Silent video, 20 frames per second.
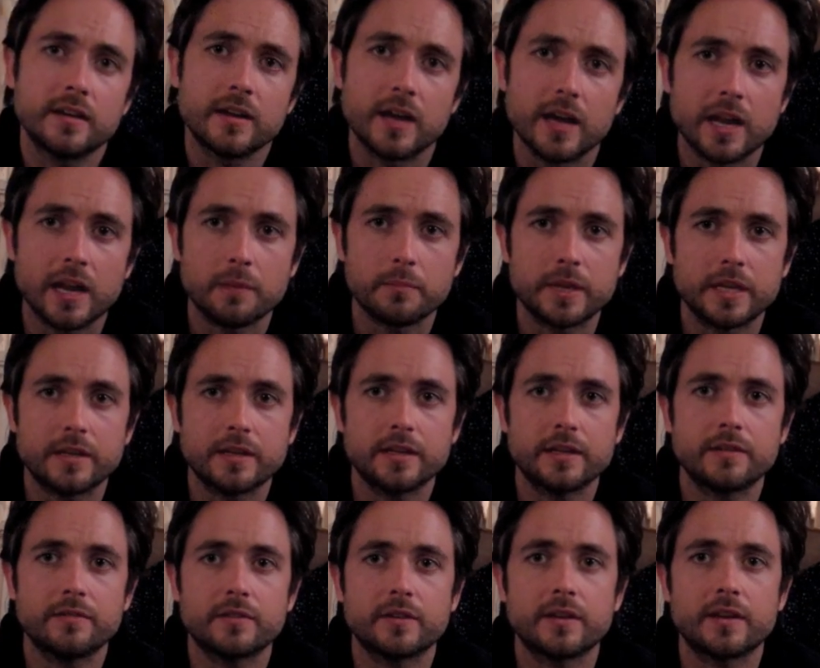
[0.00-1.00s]
And I mean,
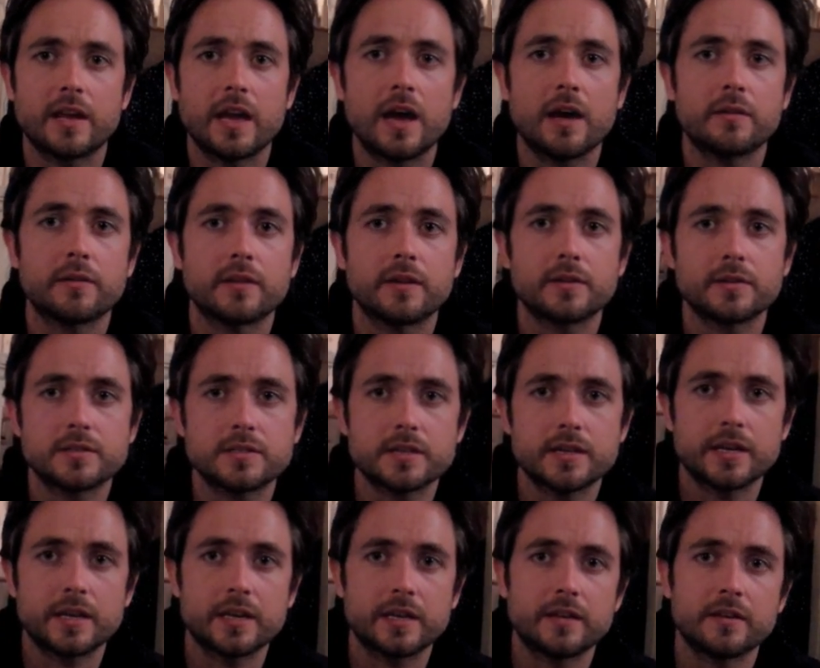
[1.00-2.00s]
even now there's
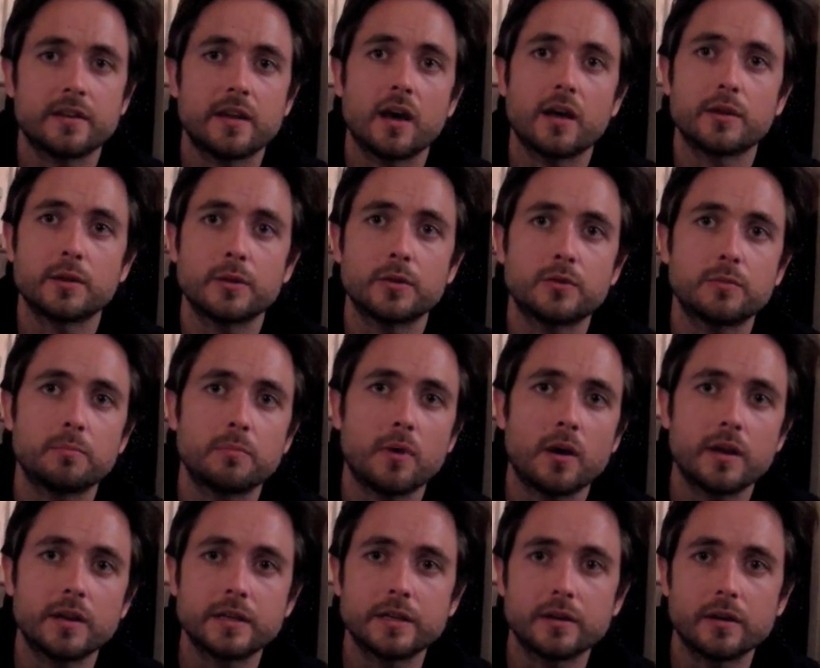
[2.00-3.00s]
Nanda's
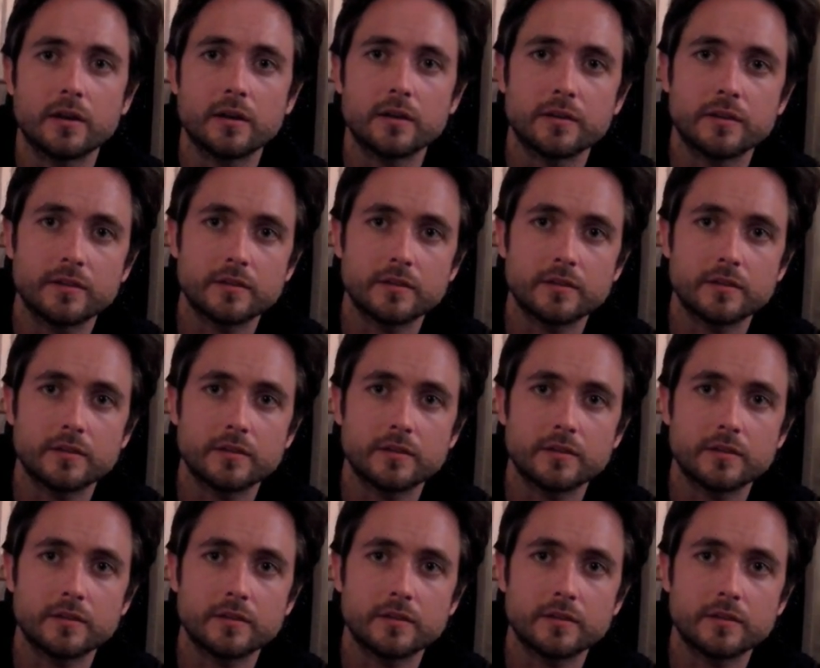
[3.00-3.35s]
bodyguard,